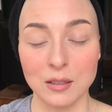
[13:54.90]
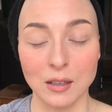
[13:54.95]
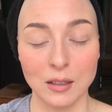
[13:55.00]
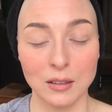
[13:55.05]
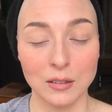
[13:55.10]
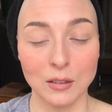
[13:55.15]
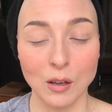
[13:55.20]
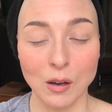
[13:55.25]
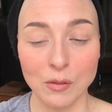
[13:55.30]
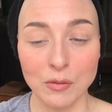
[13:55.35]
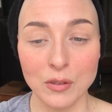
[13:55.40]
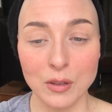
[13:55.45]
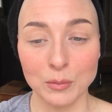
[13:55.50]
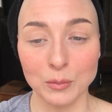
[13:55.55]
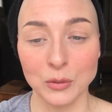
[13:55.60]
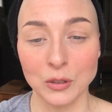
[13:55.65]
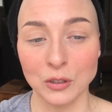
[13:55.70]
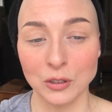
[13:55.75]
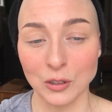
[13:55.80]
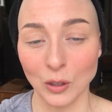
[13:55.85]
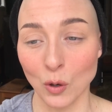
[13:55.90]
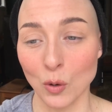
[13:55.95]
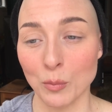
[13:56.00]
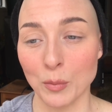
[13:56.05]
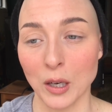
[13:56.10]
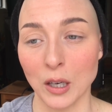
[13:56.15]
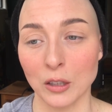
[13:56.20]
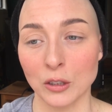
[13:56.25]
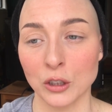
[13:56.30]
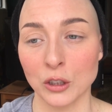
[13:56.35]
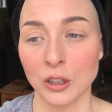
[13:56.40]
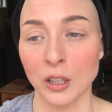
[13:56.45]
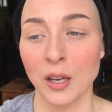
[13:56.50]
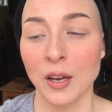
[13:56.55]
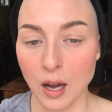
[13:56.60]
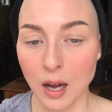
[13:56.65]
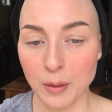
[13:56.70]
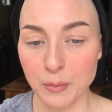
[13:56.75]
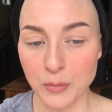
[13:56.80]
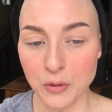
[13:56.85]
I love them so much.
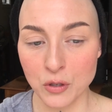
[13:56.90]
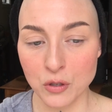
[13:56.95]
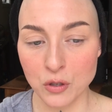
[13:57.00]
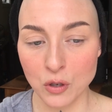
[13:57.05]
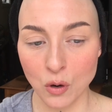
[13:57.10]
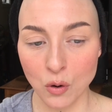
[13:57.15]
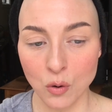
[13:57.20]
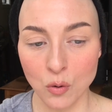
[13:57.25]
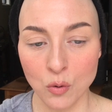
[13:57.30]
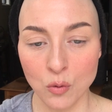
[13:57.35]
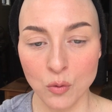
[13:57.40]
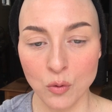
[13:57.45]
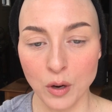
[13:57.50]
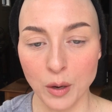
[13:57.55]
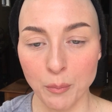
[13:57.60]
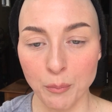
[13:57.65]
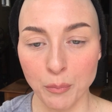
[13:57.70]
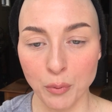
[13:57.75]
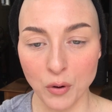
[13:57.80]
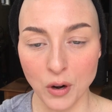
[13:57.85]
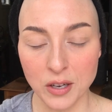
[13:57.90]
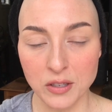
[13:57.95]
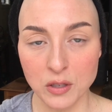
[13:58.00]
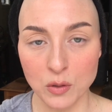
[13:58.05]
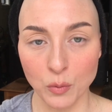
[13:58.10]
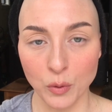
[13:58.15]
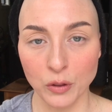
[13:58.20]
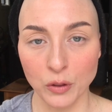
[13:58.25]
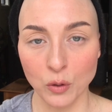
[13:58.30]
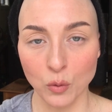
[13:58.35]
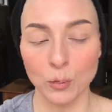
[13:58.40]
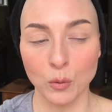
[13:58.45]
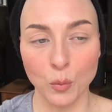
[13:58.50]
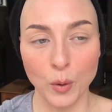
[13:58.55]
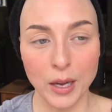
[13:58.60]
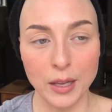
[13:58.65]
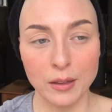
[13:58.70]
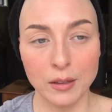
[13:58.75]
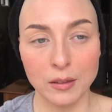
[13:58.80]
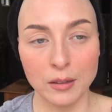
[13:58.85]
I'm so impressed with the
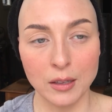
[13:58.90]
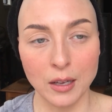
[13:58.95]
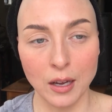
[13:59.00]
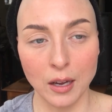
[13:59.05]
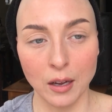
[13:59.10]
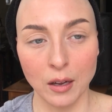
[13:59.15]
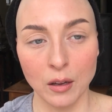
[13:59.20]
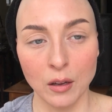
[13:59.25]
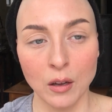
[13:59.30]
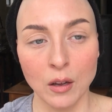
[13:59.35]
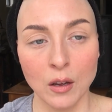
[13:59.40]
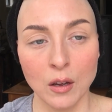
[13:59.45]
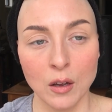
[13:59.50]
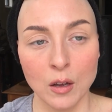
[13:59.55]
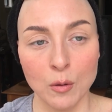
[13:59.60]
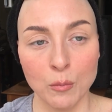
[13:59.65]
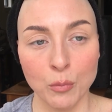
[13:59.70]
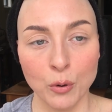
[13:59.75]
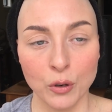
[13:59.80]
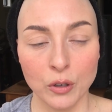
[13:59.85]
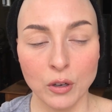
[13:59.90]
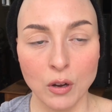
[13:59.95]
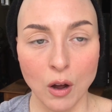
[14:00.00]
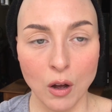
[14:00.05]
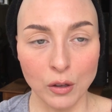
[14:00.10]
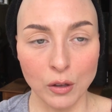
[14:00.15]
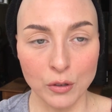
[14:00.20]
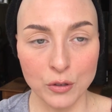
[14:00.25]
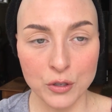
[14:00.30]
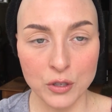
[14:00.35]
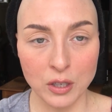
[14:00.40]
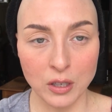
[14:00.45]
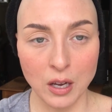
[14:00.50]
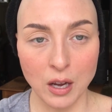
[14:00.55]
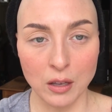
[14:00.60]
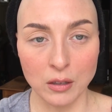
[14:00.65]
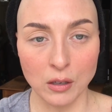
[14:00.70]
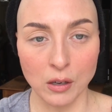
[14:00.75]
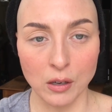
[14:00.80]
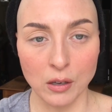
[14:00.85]
way that they put colors
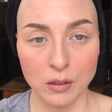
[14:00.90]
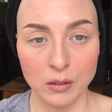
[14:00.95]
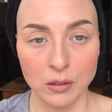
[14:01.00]
together